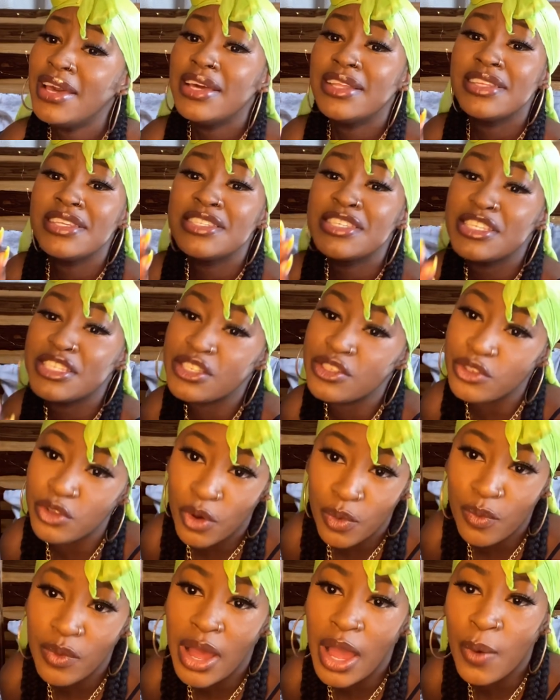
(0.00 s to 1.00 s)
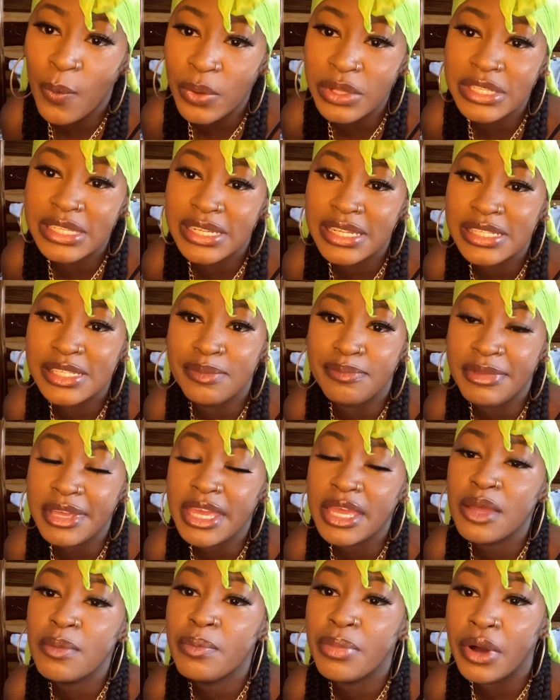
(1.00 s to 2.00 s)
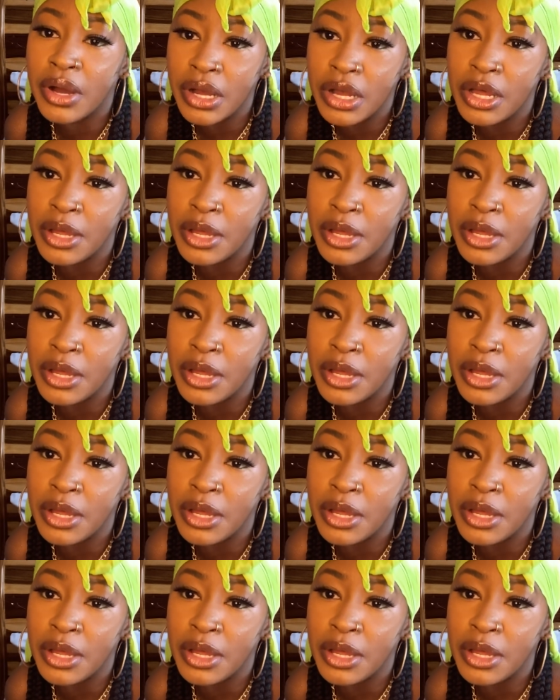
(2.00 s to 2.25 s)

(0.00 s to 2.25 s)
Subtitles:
This is not what I wanted it to be, but